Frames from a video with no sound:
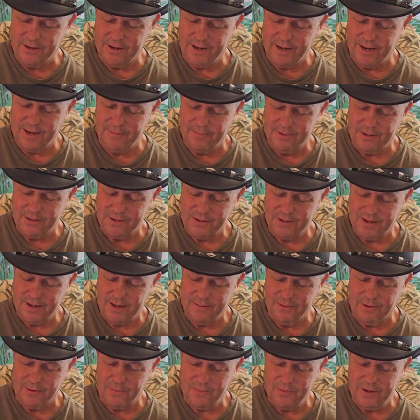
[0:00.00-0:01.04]
name to
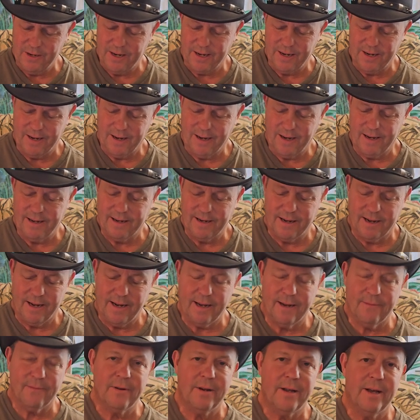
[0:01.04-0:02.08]
stand with me. Now, I, I
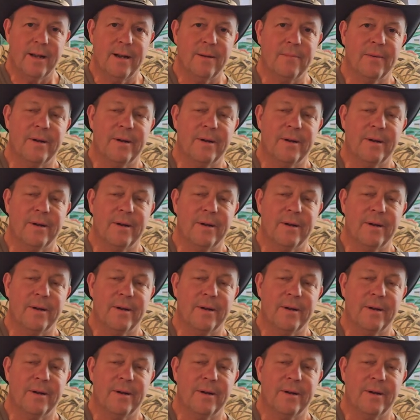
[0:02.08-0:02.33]
haven't added